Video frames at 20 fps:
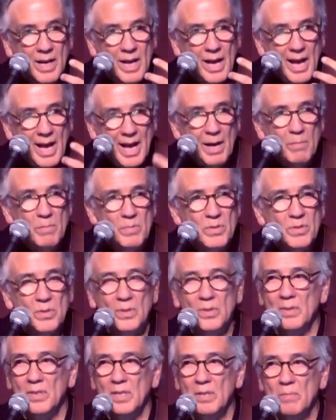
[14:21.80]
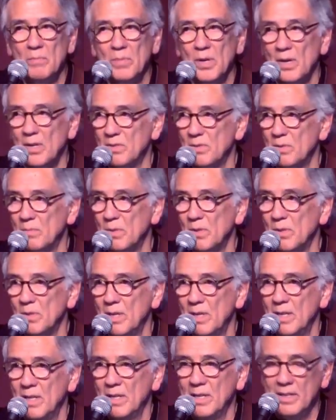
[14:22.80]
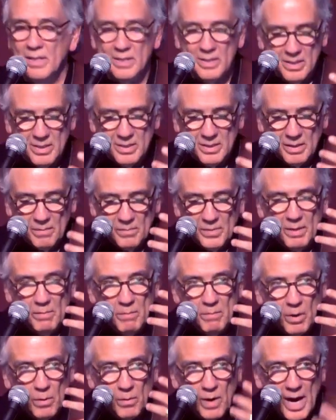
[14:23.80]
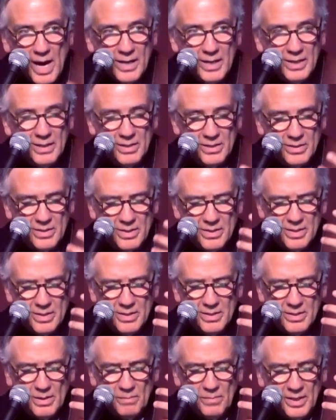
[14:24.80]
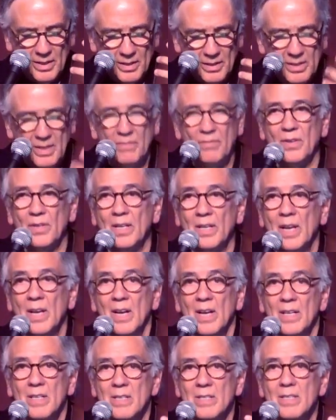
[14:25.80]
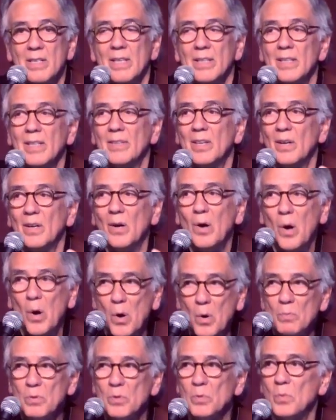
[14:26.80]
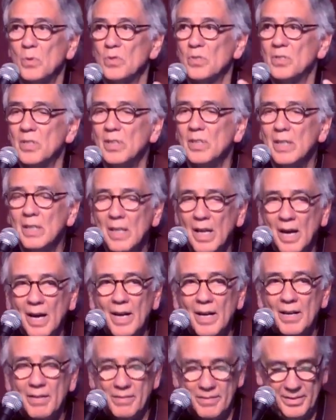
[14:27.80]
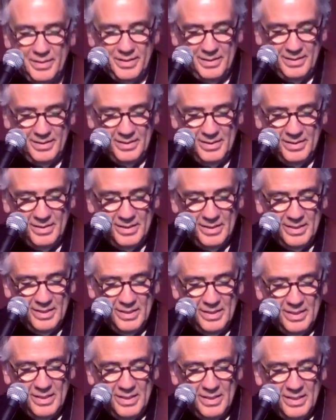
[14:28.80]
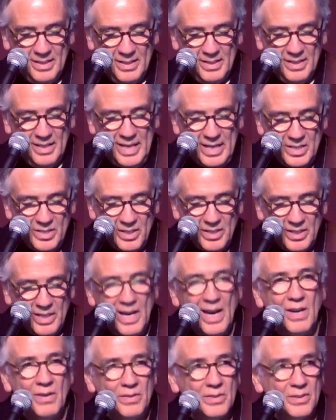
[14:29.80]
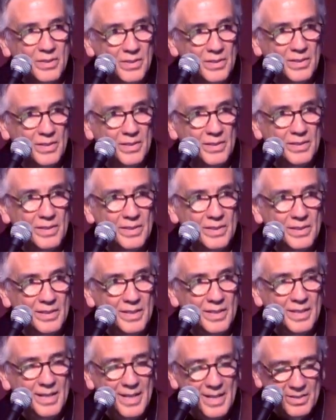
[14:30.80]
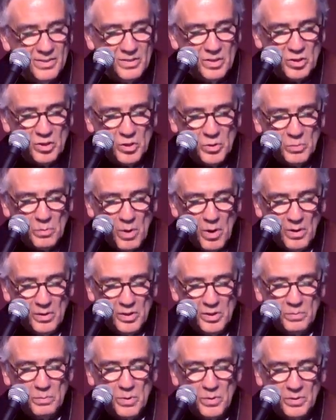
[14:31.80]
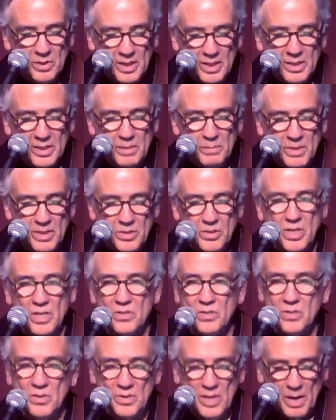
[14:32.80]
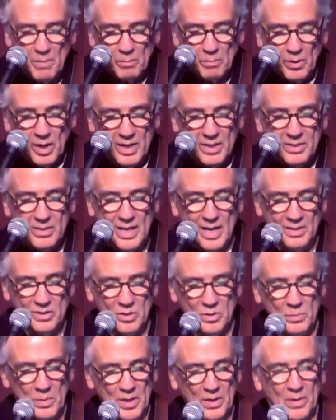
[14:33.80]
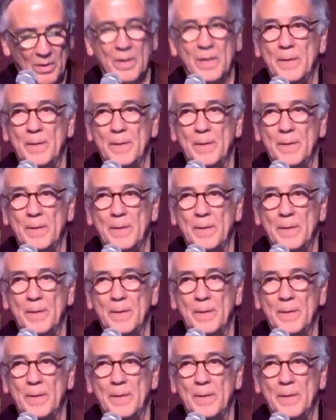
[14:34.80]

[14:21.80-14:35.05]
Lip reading: absolutely impossible, to see something miraculous, to see something different, to see that their hopes were still alive. Each encounter, it's the smallest, most intimate gesture that breaks that spell.